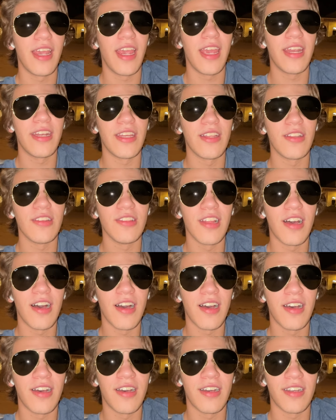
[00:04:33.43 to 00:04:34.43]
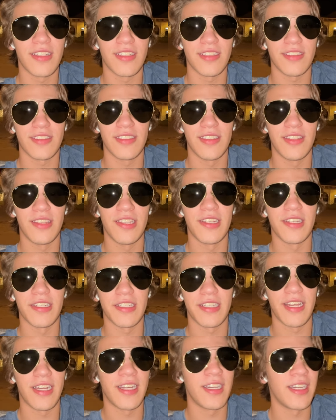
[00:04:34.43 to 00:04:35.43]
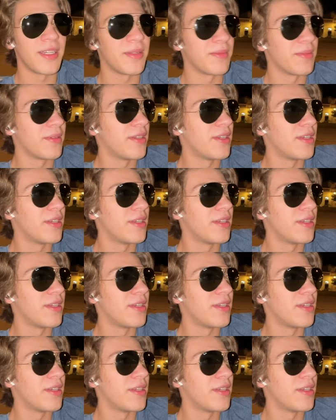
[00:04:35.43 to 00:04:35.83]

in a long, long time.